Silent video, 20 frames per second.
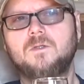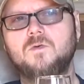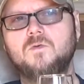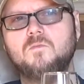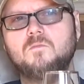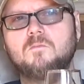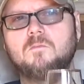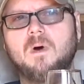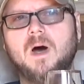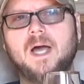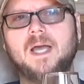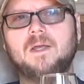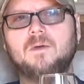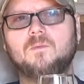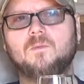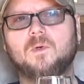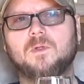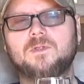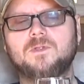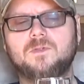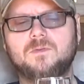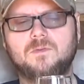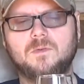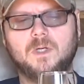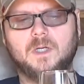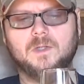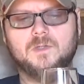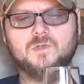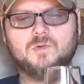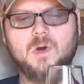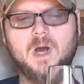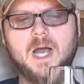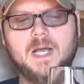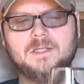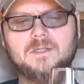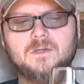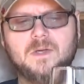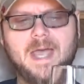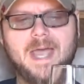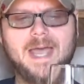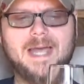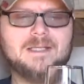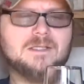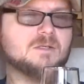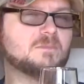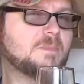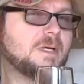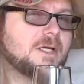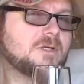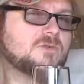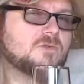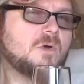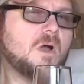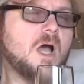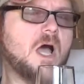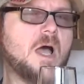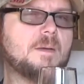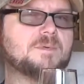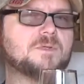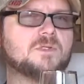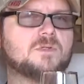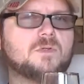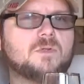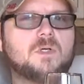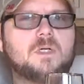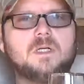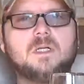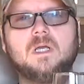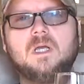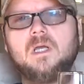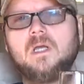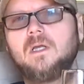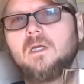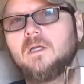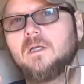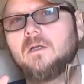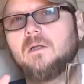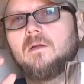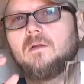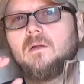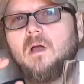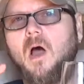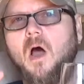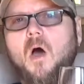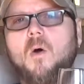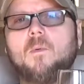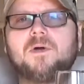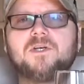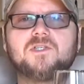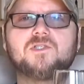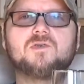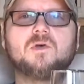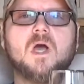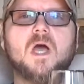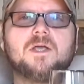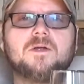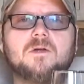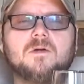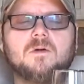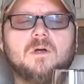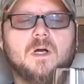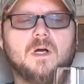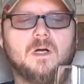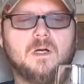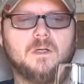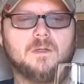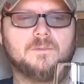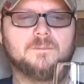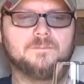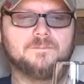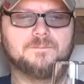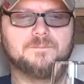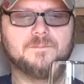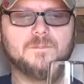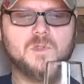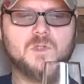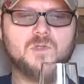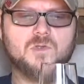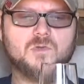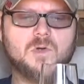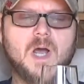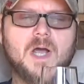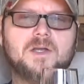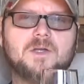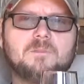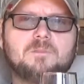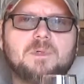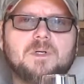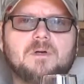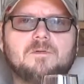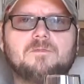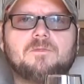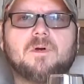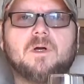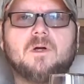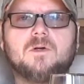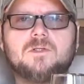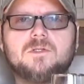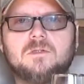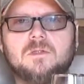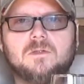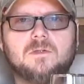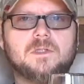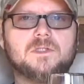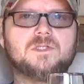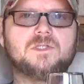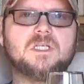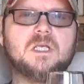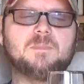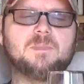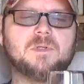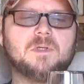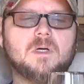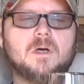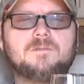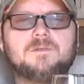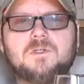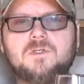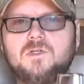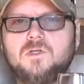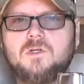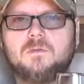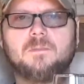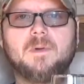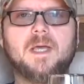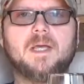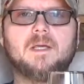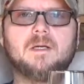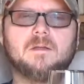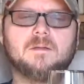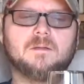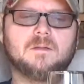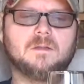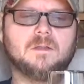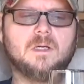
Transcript: you might want to try to add some extra hops to it. Always try your try your beer first. It's cheap enough that you can make